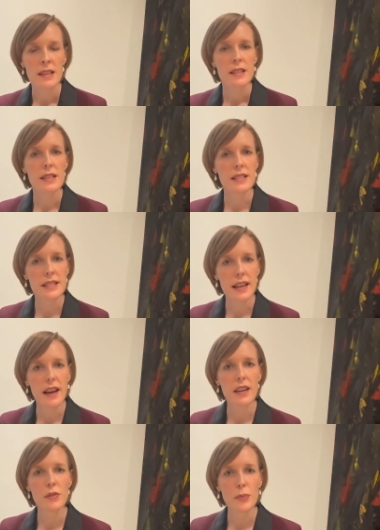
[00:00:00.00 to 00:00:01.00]
the
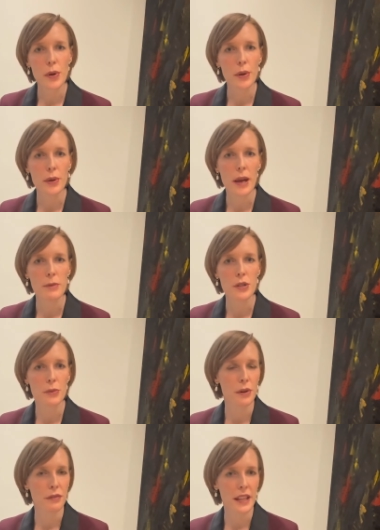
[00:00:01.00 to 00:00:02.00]
design of a program should
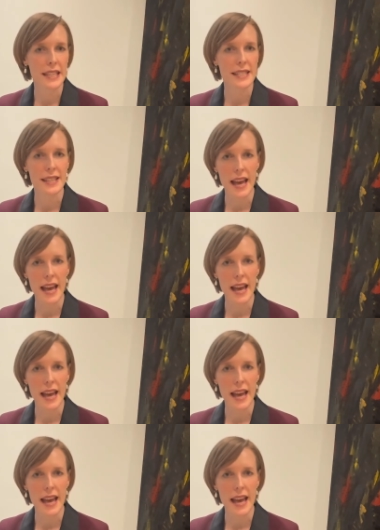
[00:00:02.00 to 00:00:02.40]
reflect the